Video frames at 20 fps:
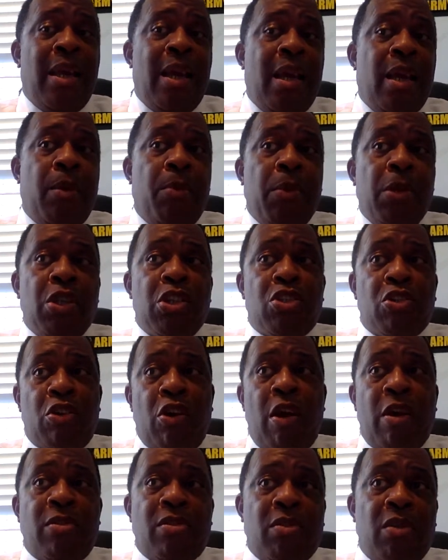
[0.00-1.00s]
and we
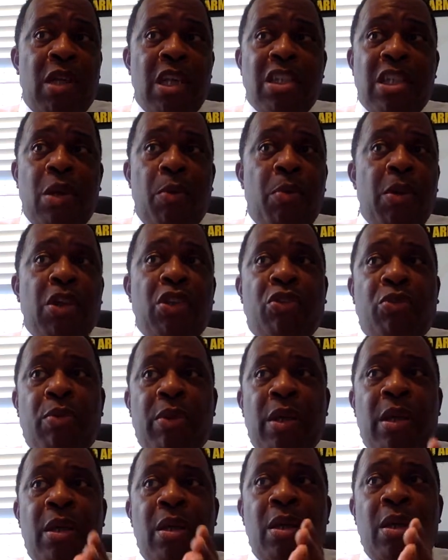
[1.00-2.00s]
start. So let's say week
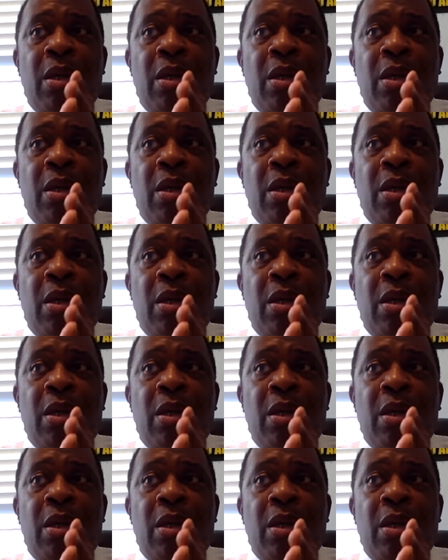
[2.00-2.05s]
3,